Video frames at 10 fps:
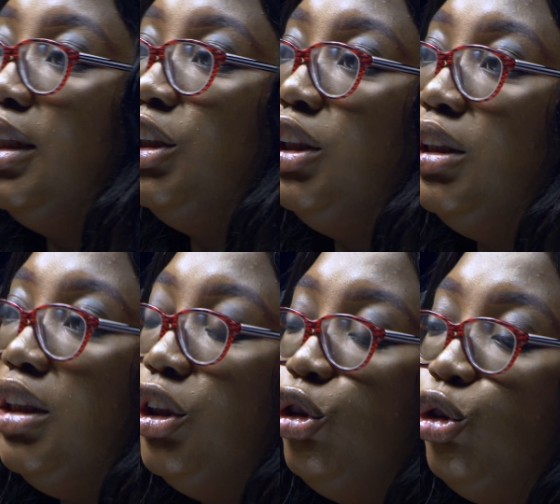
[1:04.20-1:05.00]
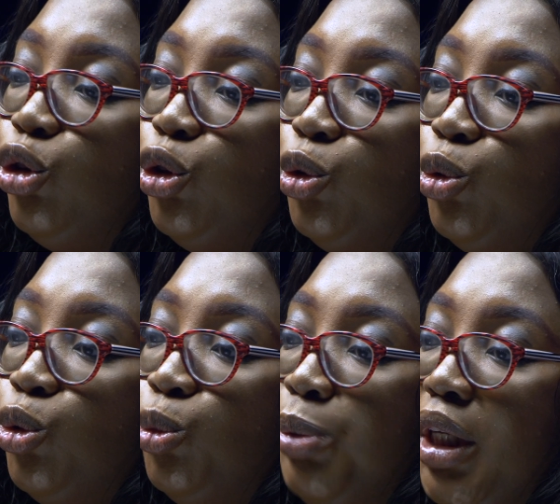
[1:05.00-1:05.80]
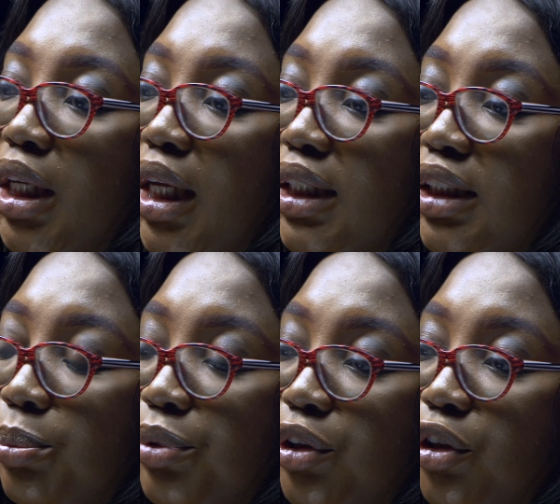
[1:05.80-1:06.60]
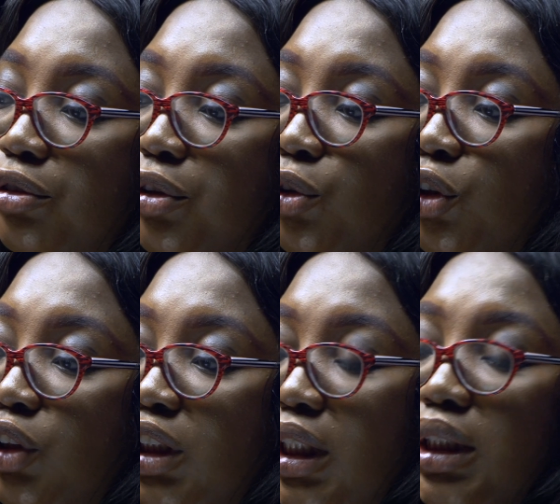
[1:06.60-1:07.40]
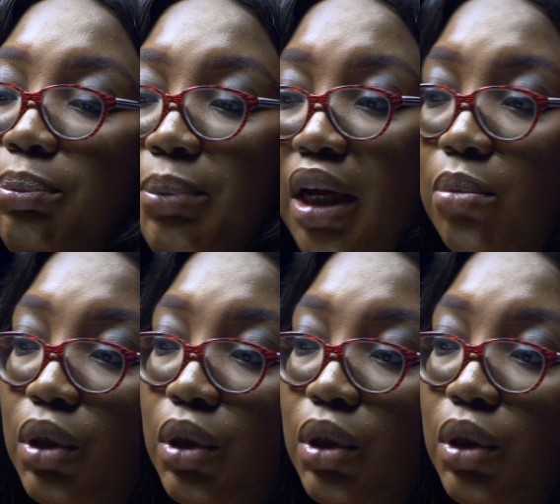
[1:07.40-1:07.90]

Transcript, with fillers: she needs to be entrepreneurial so she can make